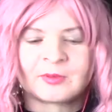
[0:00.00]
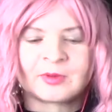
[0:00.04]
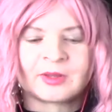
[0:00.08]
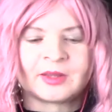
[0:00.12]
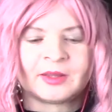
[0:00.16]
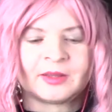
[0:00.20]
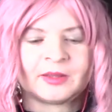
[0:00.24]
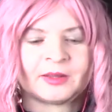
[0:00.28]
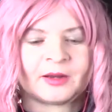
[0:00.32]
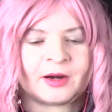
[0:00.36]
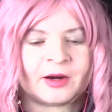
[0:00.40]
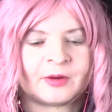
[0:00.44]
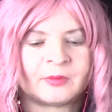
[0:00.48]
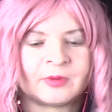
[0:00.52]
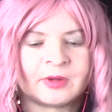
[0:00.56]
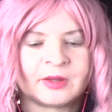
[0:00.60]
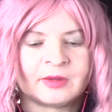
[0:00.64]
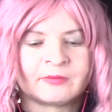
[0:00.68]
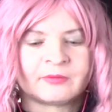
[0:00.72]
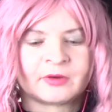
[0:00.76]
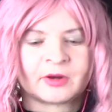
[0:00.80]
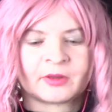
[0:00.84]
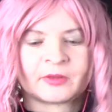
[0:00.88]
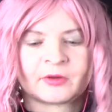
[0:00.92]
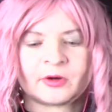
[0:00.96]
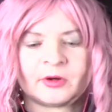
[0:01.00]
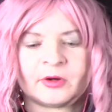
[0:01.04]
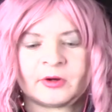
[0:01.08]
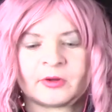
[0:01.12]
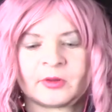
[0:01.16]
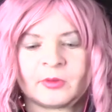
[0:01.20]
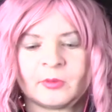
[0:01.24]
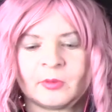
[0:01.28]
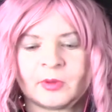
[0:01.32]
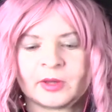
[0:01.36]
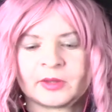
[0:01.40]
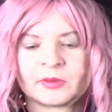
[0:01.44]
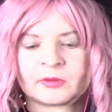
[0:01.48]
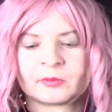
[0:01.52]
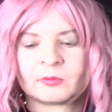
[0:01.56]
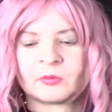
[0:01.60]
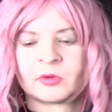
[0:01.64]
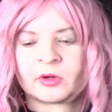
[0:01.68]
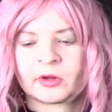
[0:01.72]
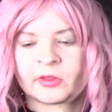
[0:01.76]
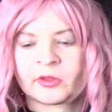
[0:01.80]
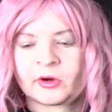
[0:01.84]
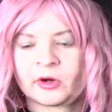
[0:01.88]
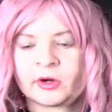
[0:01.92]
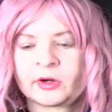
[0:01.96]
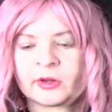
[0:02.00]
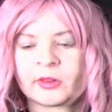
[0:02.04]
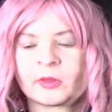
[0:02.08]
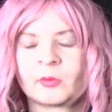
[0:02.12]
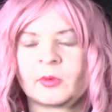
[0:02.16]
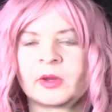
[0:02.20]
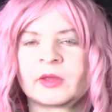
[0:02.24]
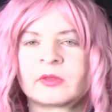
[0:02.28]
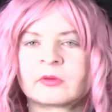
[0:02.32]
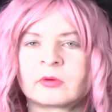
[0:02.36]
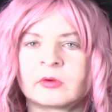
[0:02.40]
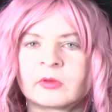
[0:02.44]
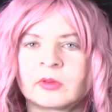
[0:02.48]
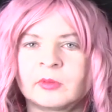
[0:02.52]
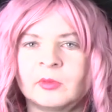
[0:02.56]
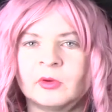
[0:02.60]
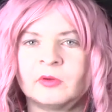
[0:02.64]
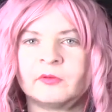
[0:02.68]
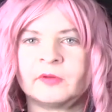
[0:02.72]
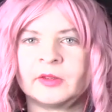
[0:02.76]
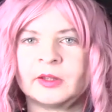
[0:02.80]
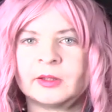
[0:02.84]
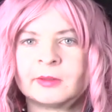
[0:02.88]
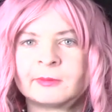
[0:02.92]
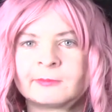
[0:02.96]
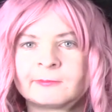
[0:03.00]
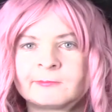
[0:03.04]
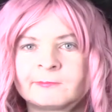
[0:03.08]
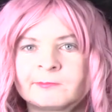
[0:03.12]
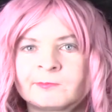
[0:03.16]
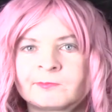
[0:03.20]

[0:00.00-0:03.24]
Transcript: are we are we even a third of the way? Th- we're a third of the way through the movie,